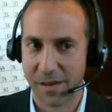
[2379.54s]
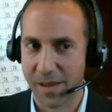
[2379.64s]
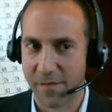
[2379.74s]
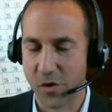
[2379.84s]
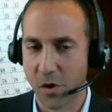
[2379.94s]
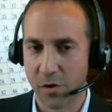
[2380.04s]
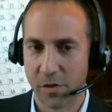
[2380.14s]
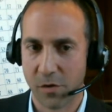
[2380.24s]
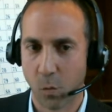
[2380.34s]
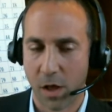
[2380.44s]
if you go to
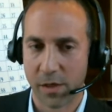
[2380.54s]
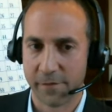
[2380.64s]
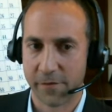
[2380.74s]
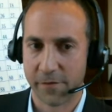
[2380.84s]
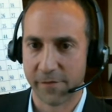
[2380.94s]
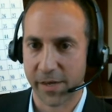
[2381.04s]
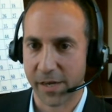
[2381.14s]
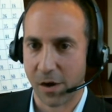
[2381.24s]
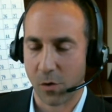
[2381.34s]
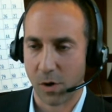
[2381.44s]
the Wallingford
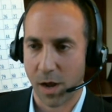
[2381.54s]
video,